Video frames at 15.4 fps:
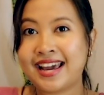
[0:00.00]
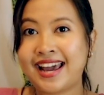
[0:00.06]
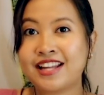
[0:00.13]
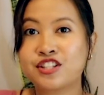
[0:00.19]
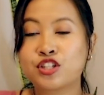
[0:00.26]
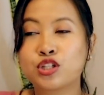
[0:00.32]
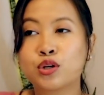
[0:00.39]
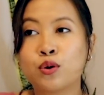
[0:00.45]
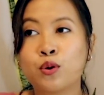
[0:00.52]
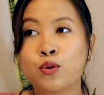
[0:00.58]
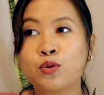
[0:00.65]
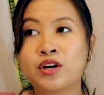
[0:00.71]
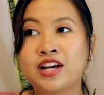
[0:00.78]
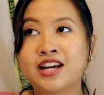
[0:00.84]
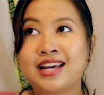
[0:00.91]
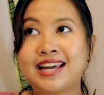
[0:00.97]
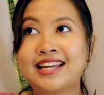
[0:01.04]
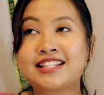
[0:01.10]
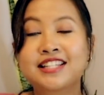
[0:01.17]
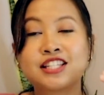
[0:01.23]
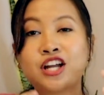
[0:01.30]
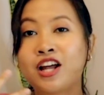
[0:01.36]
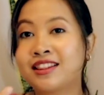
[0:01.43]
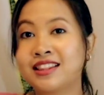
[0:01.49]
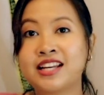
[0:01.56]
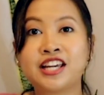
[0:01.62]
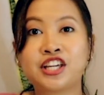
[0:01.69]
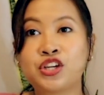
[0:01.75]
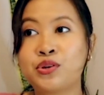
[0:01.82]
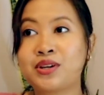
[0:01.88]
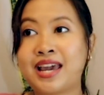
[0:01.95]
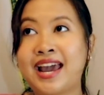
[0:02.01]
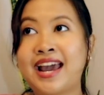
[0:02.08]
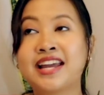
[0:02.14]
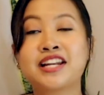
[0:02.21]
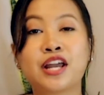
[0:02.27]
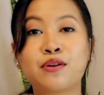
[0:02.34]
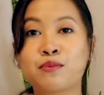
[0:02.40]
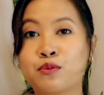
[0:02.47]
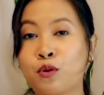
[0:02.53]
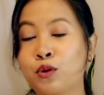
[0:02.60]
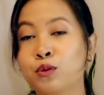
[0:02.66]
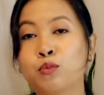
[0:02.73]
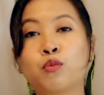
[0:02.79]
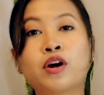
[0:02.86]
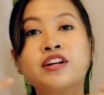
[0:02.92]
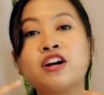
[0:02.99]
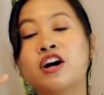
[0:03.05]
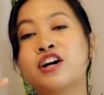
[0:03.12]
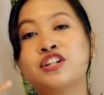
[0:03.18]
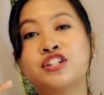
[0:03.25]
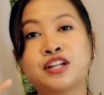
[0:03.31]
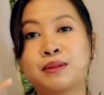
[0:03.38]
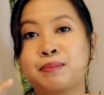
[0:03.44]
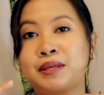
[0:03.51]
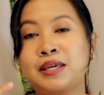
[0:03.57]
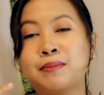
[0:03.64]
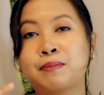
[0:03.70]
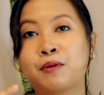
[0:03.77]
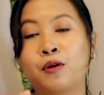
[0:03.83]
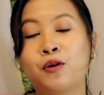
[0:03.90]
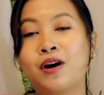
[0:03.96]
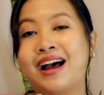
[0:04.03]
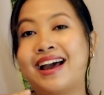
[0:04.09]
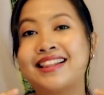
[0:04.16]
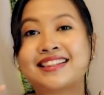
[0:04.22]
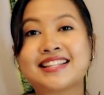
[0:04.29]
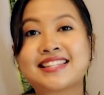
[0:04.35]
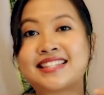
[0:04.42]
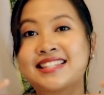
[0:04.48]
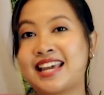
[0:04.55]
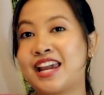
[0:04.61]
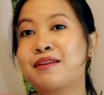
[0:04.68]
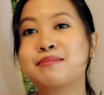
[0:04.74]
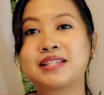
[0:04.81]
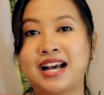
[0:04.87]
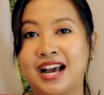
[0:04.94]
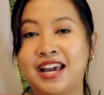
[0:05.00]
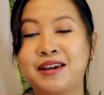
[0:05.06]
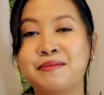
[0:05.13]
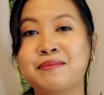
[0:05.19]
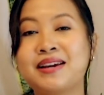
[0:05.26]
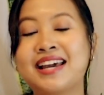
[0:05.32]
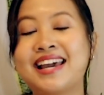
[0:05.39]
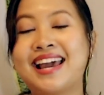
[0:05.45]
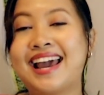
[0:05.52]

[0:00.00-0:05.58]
And so it's not like you can enroll 100 people at the same time